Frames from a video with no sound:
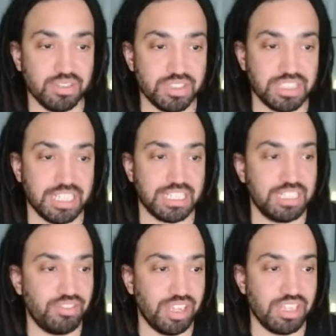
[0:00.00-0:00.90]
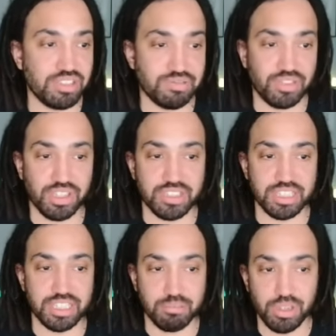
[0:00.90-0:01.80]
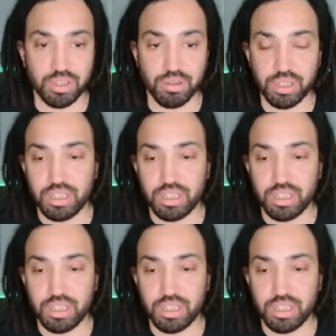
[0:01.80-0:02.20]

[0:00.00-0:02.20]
for the standard deviation first, then the mu.